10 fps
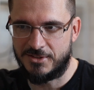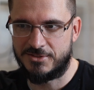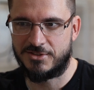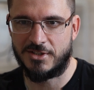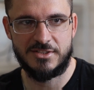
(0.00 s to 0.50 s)

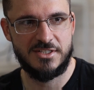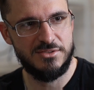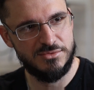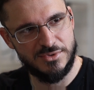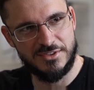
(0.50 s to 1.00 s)

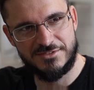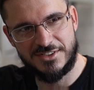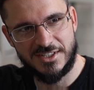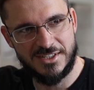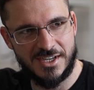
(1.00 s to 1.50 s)
starting with
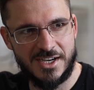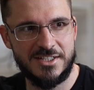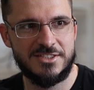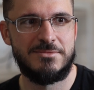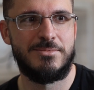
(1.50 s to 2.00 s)
the
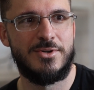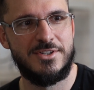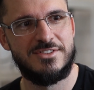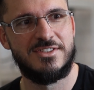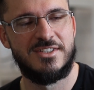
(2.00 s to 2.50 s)
highest
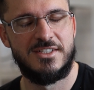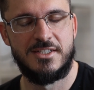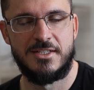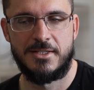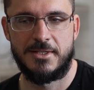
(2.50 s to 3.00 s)
point.
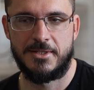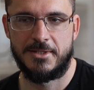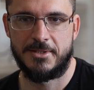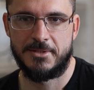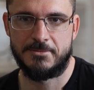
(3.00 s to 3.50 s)

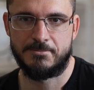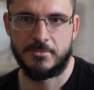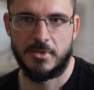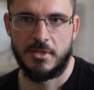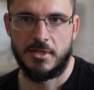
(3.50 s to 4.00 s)

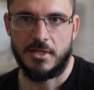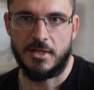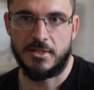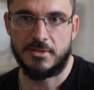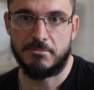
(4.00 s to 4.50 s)

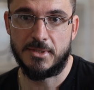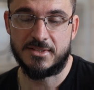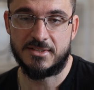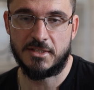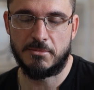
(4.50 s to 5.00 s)

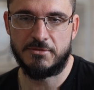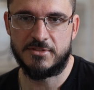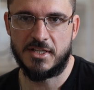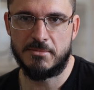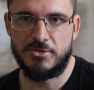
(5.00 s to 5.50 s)
But some of
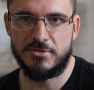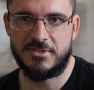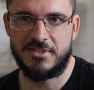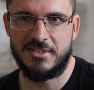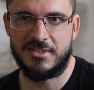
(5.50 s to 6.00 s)
them you
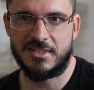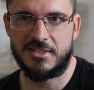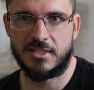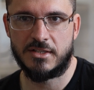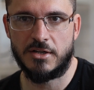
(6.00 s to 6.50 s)
see that
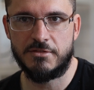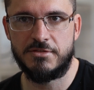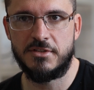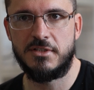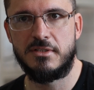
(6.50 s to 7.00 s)
the
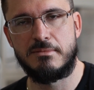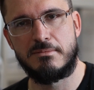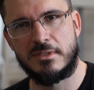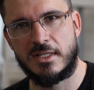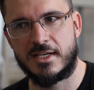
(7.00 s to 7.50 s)
coffee
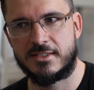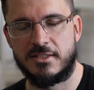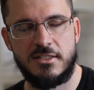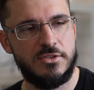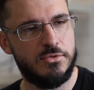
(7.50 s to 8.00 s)
lacks
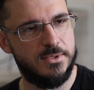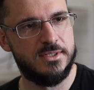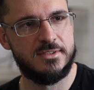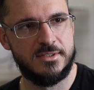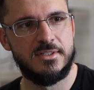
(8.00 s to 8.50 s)
a little
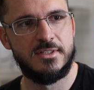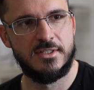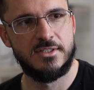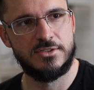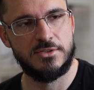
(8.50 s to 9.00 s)
bit,
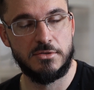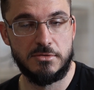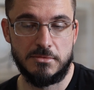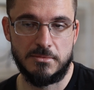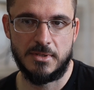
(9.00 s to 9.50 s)

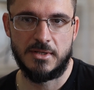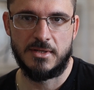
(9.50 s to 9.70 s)
so